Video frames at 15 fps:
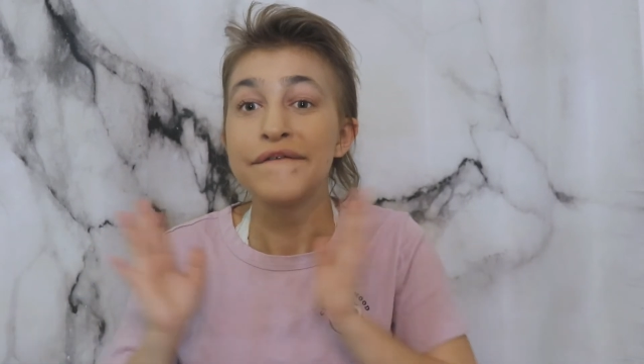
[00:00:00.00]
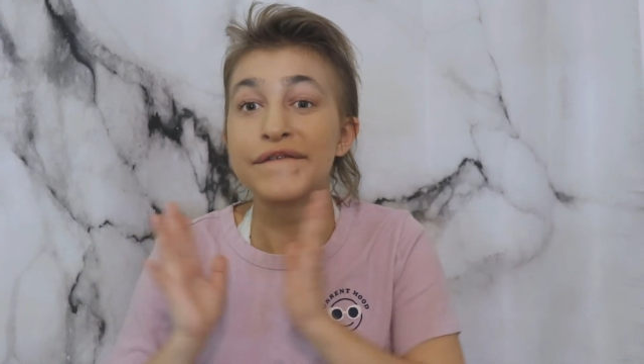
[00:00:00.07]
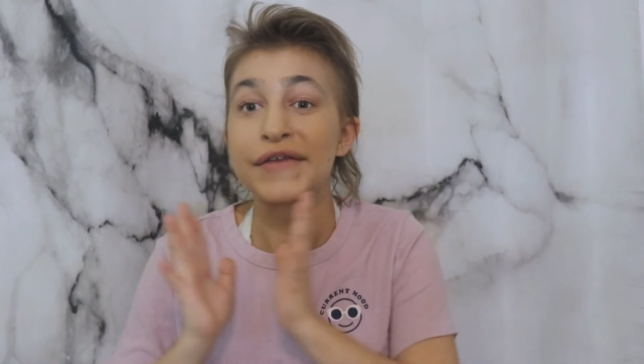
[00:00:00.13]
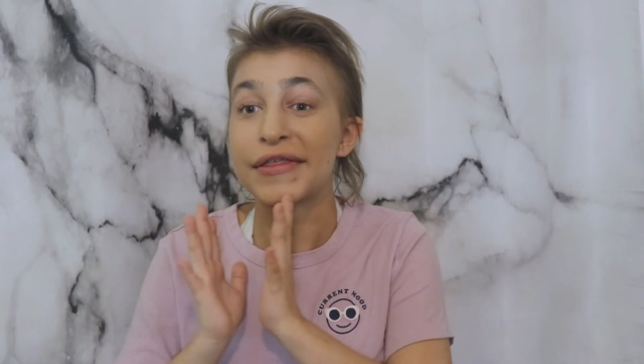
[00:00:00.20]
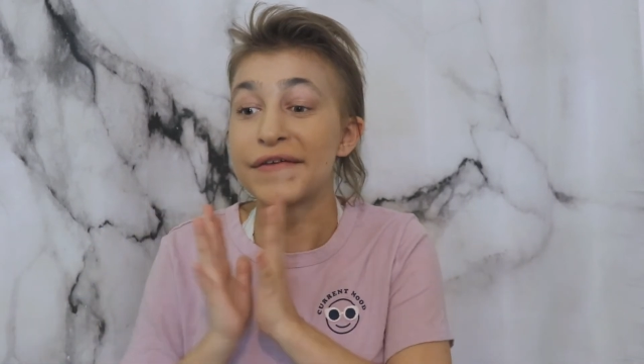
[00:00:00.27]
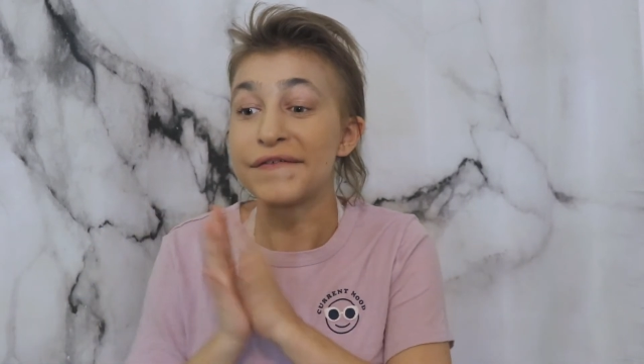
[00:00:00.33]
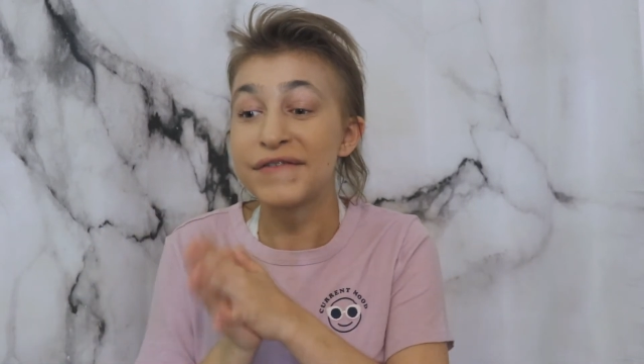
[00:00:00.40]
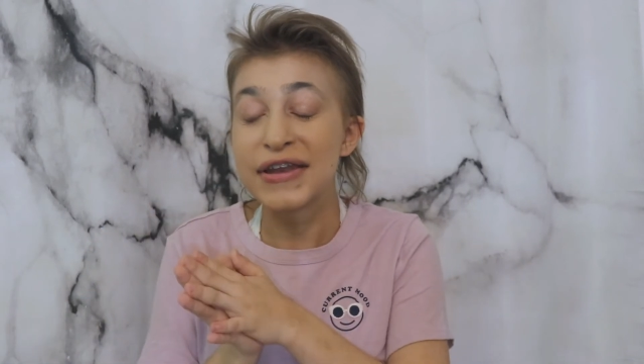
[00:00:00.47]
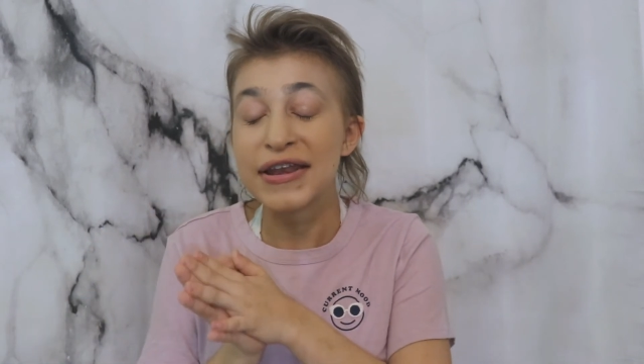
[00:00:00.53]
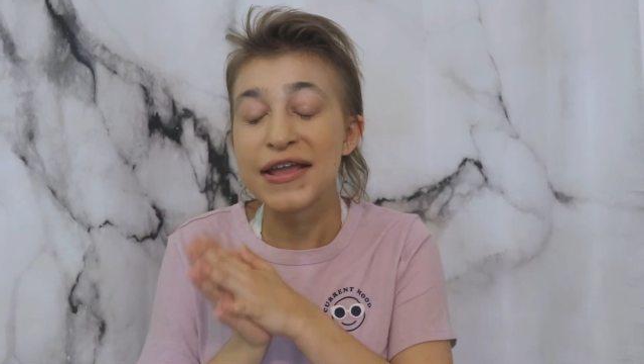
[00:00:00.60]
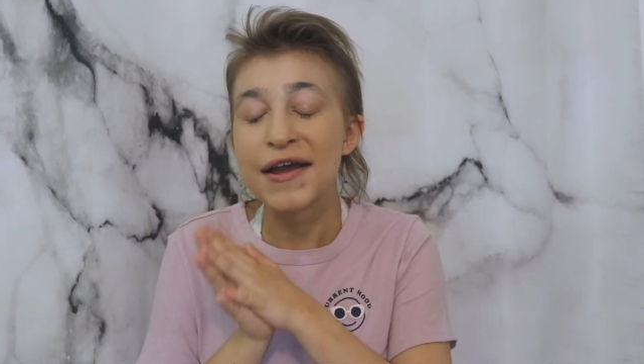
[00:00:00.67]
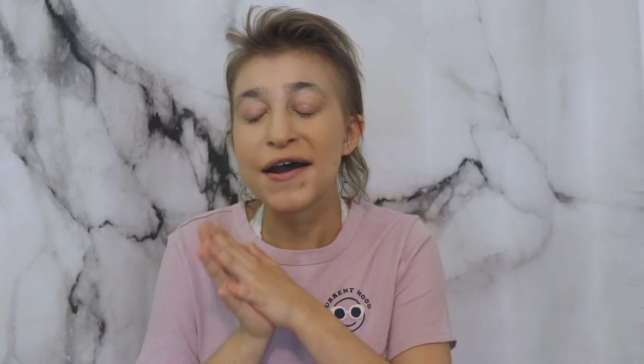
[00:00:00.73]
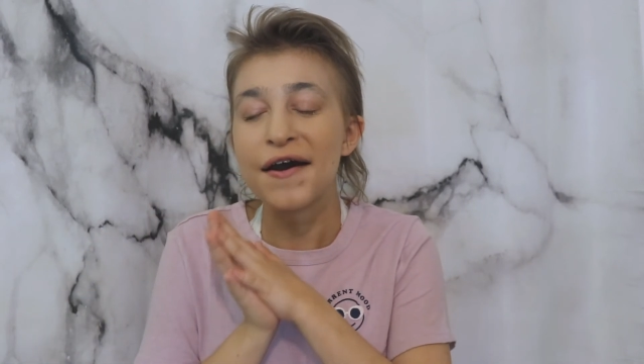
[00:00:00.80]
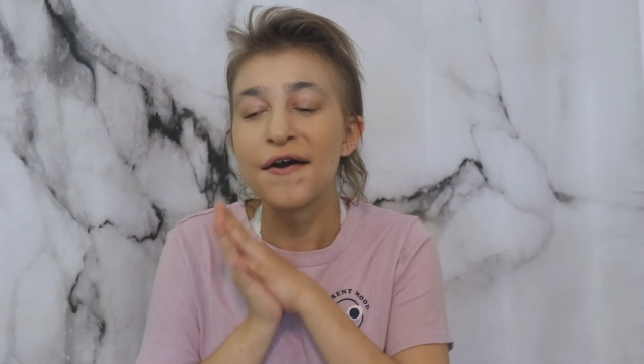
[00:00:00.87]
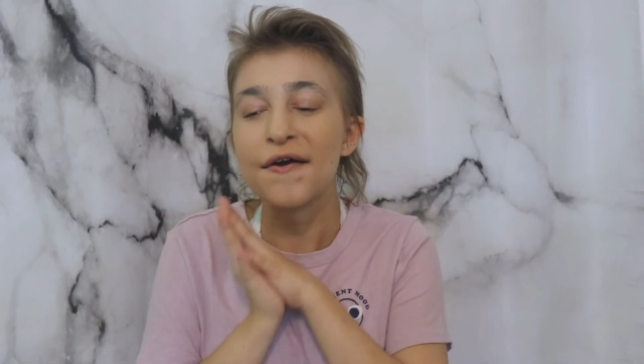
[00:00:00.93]
for the
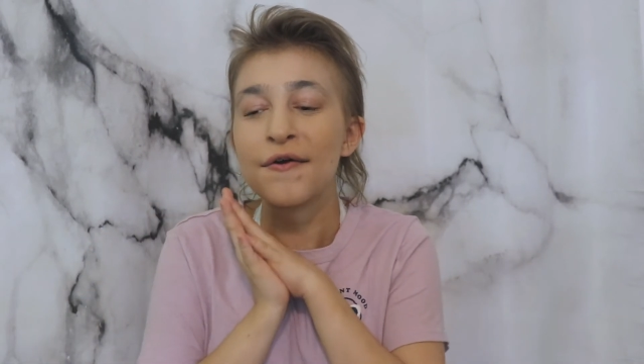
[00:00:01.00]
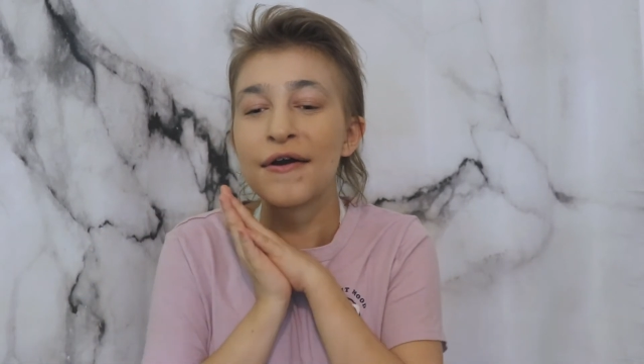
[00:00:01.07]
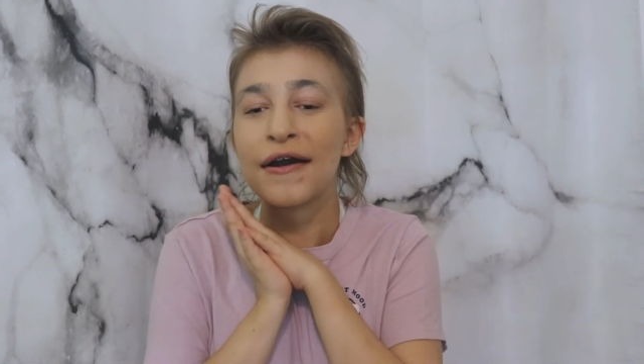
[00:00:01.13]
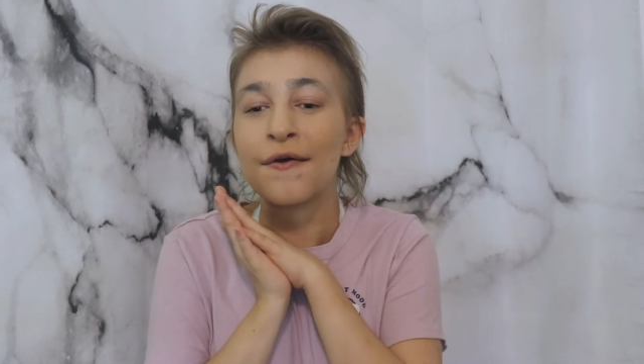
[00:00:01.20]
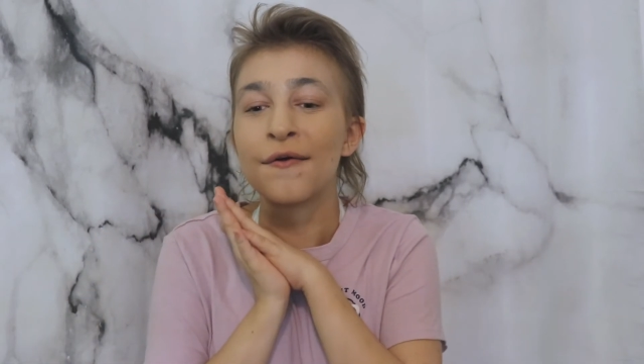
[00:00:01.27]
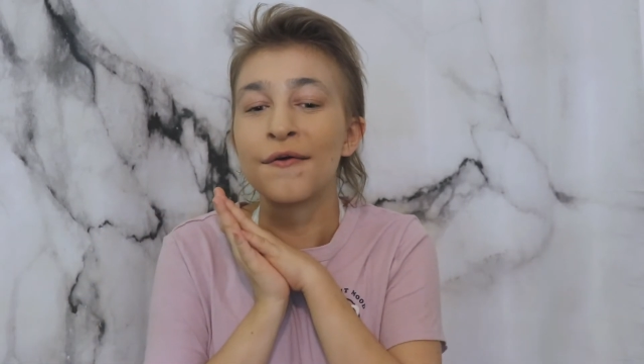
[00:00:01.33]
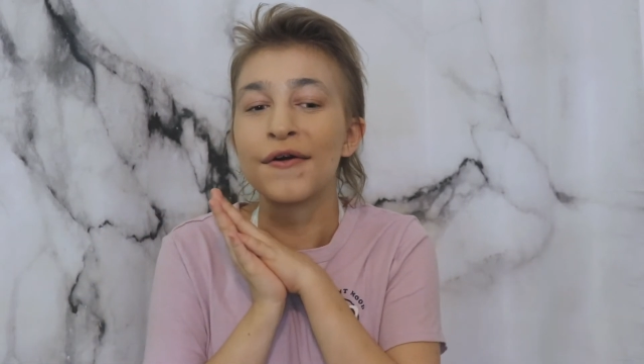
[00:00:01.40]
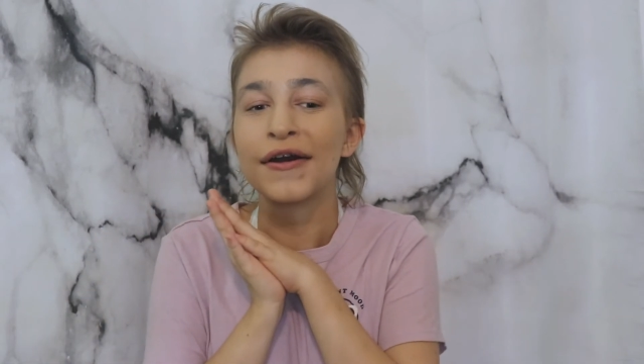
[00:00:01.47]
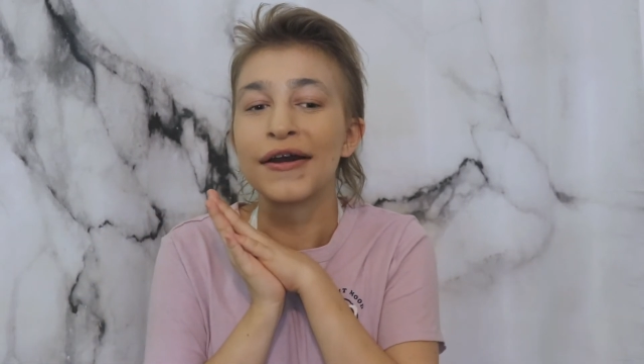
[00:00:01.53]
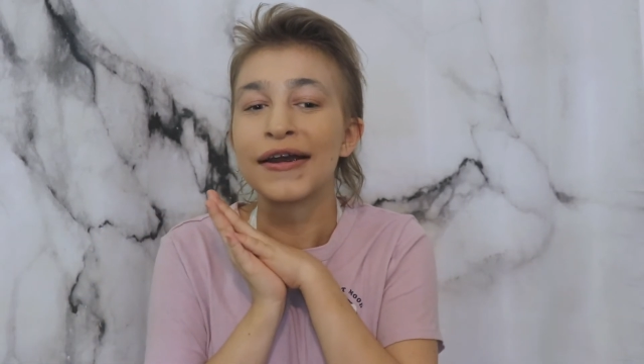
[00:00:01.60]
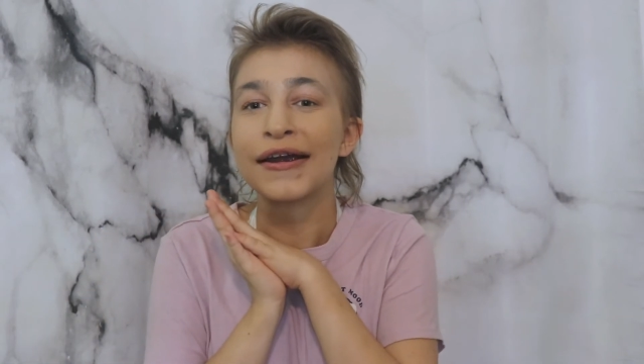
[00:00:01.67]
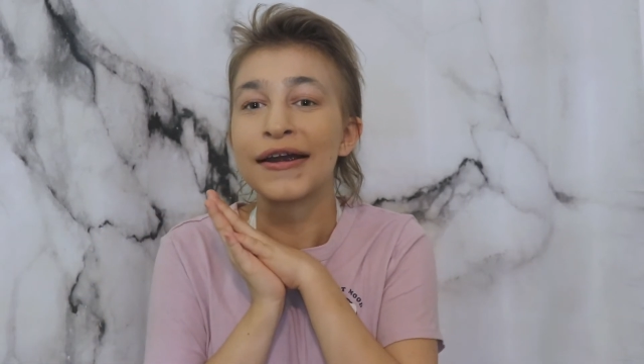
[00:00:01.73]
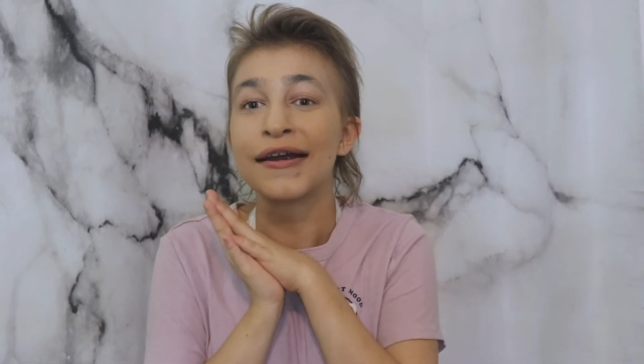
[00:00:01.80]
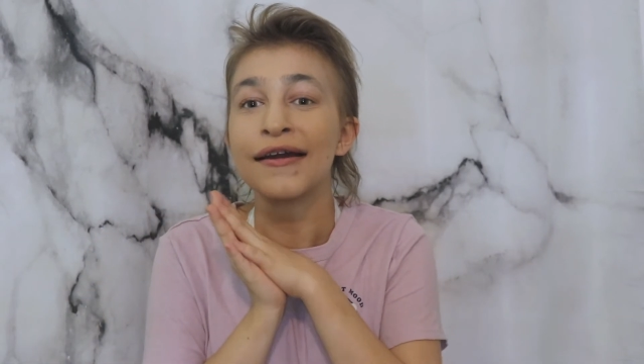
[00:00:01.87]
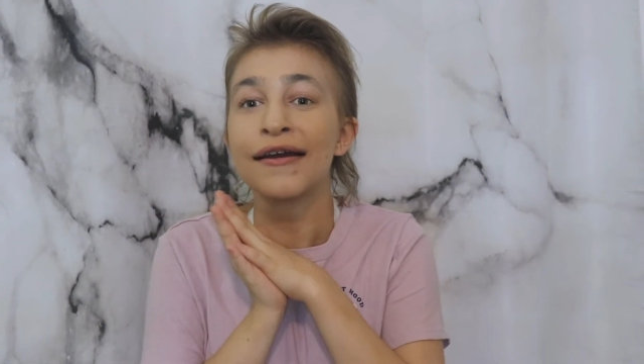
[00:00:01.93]
video
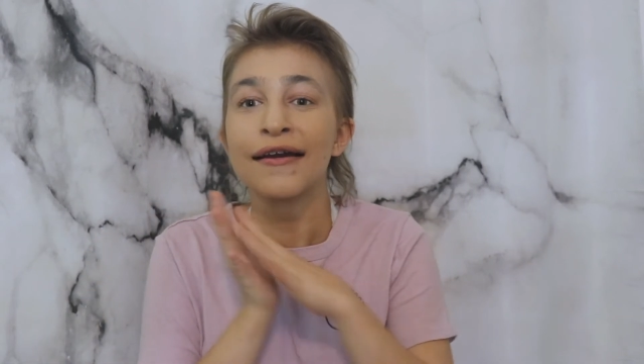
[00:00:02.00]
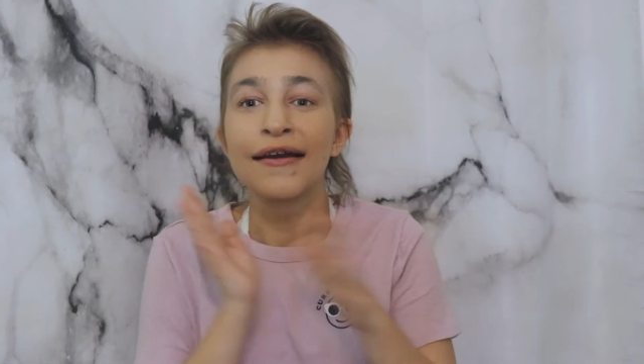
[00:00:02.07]
or